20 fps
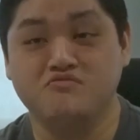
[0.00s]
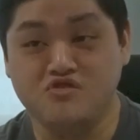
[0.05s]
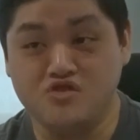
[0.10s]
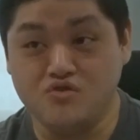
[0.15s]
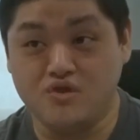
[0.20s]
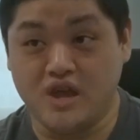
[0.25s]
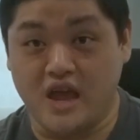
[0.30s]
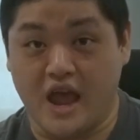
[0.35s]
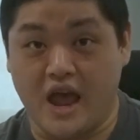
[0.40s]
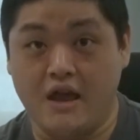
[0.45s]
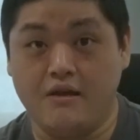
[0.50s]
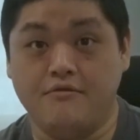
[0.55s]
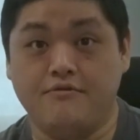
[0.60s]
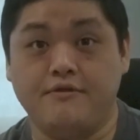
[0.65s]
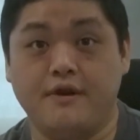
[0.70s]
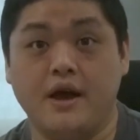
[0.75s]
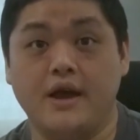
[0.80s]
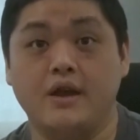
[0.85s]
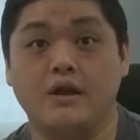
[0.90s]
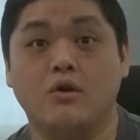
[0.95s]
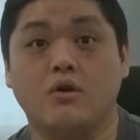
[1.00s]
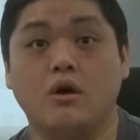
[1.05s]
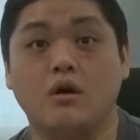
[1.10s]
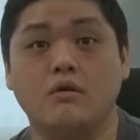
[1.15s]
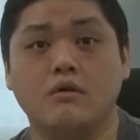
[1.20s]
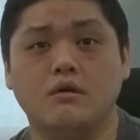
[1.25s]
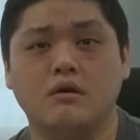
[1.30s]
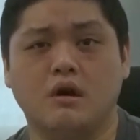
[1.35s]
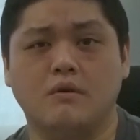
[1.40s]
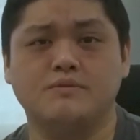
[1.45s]
you can find
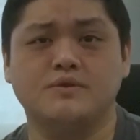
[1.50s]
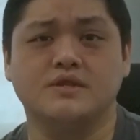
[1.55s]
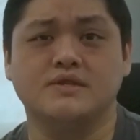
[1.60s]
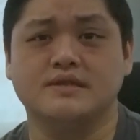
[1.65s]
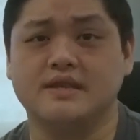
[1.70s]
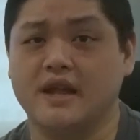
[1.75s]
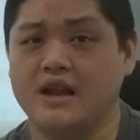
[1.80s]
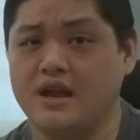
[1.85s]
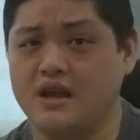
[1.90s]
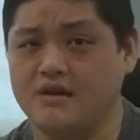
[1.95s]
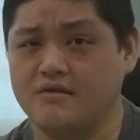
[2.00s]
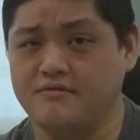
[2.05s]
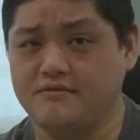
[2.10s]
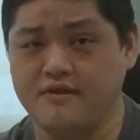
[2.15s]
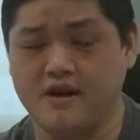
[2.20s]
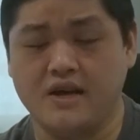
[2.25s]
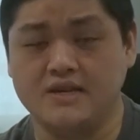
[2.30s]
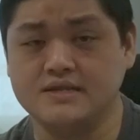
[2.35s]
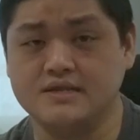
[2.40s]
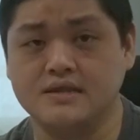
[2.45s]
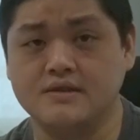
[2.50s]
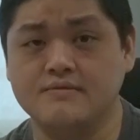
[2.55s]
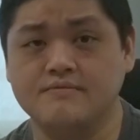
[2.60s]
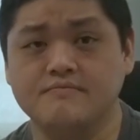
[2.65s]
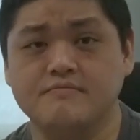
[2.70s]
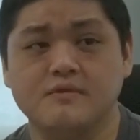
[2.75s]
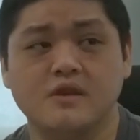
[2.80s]
options that are faster